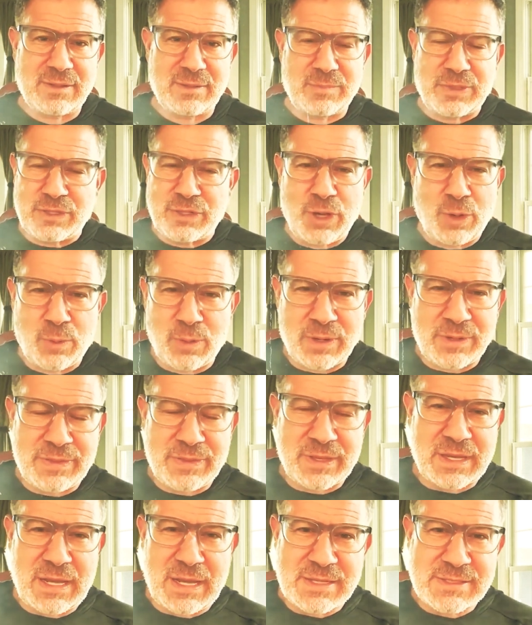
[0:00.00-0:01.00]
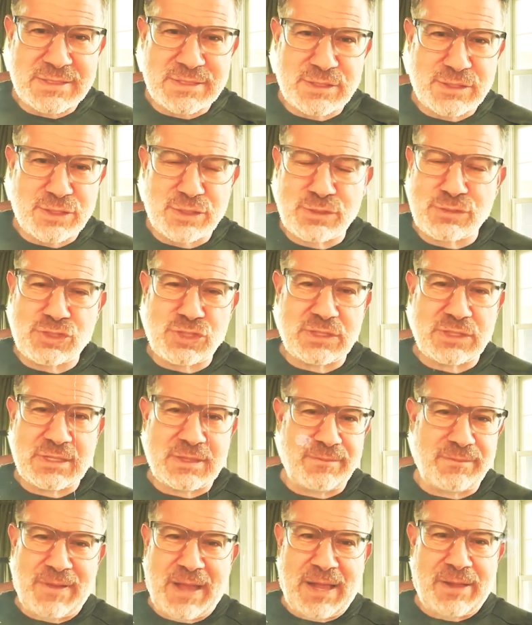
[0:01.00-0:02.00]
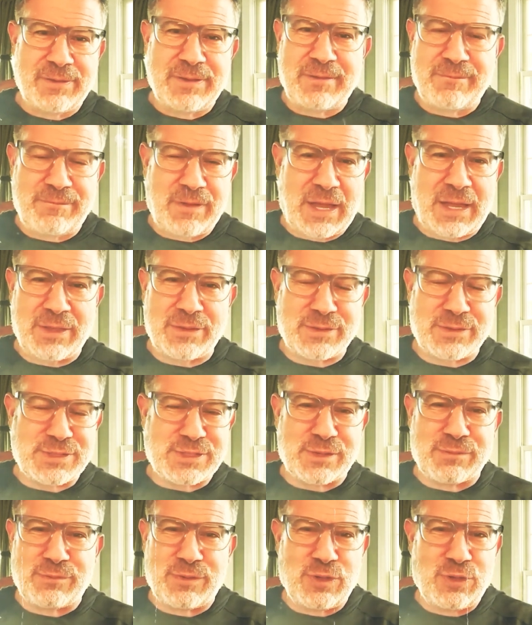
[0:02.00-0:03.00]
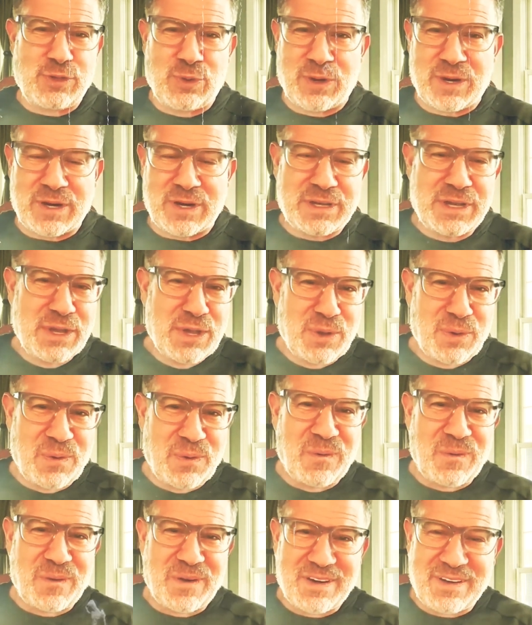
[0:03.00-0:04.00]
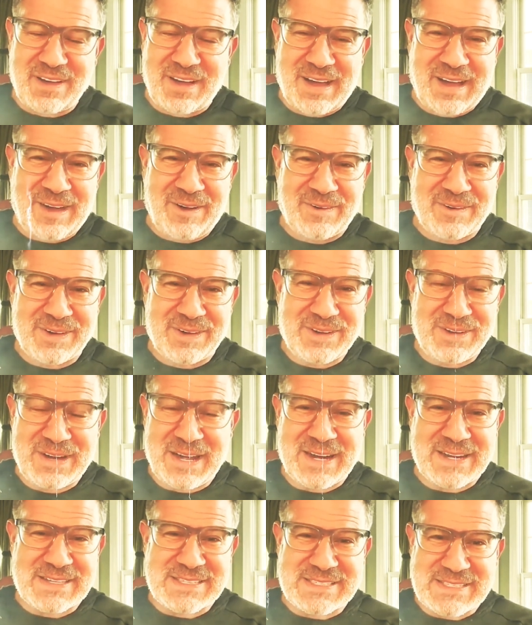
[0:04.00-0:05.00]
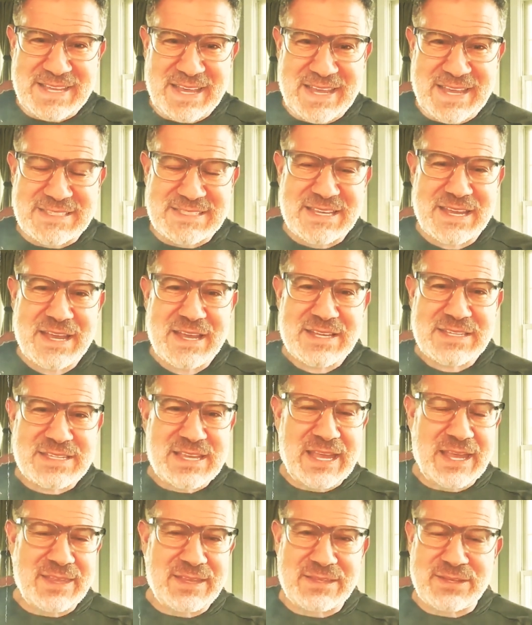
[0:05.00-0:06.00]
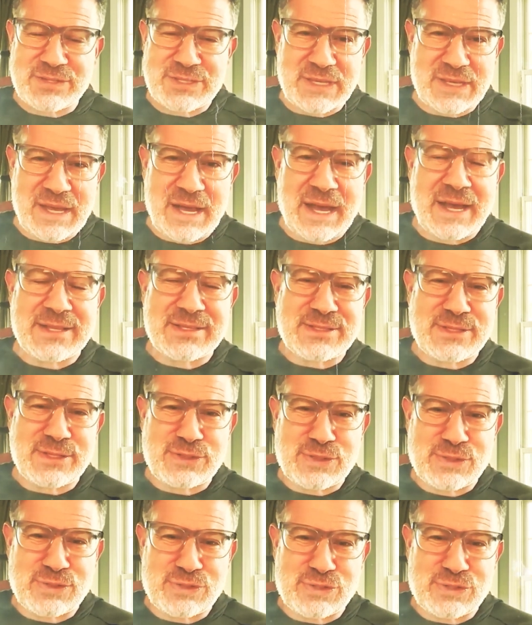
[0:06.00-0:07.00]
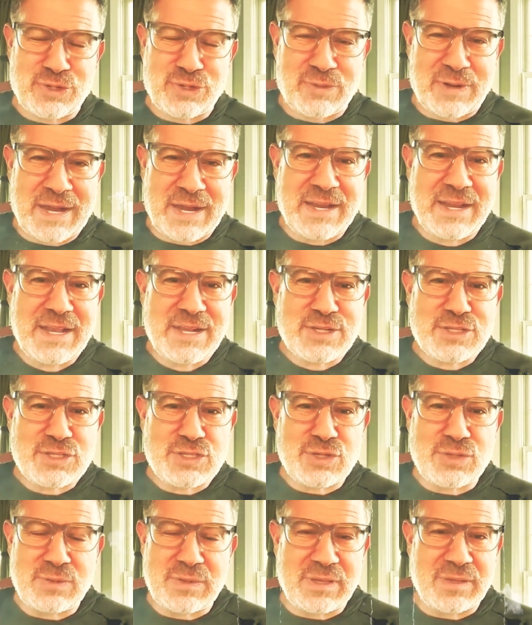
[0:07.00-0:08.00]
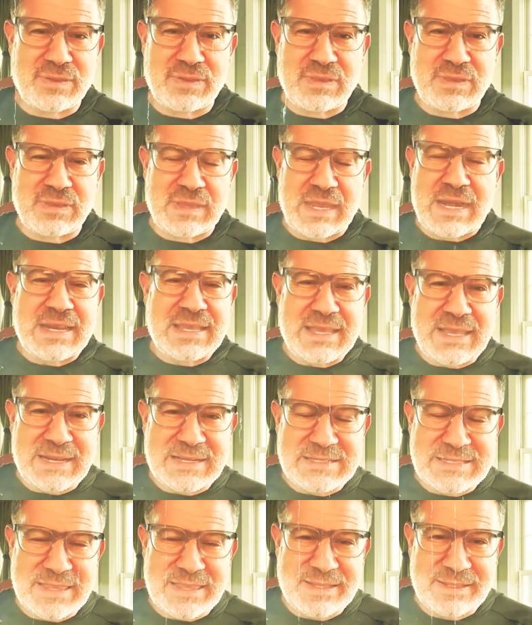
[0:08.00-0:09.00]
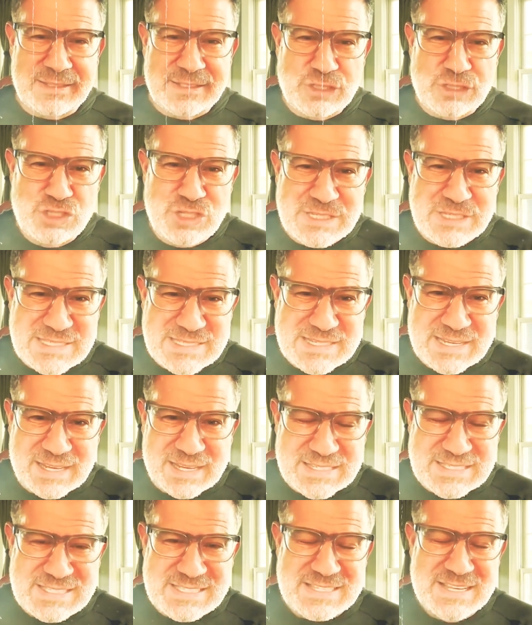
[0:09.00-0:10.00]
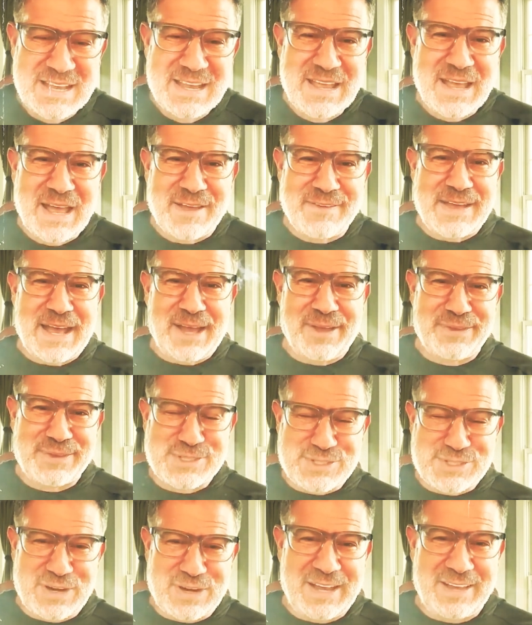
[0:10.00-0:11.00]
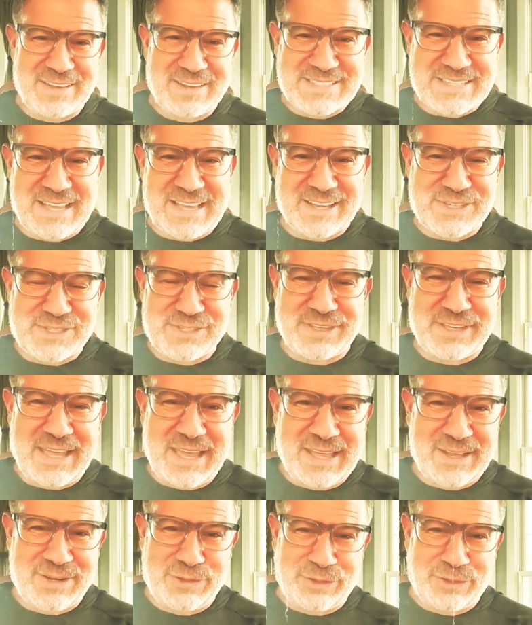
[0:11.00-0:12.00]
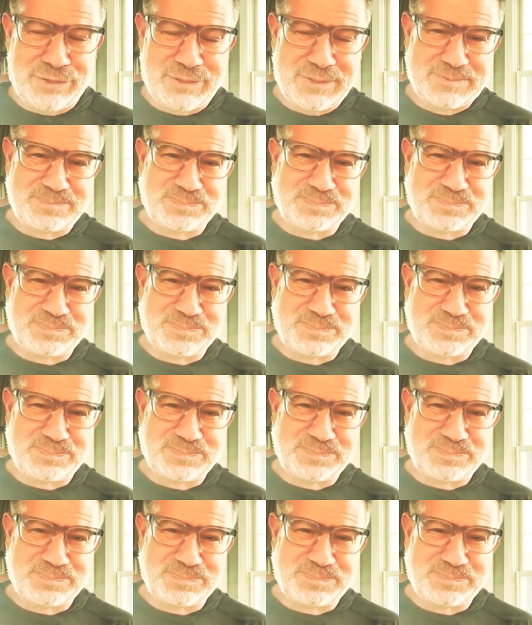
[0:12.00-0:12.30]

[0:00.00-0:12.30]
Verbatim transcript: But nowhere in the Constitution that the founding fathers of New York or our United States say that there's a constitutional right to, they didn't get into the logistics of how the trial is actually handled.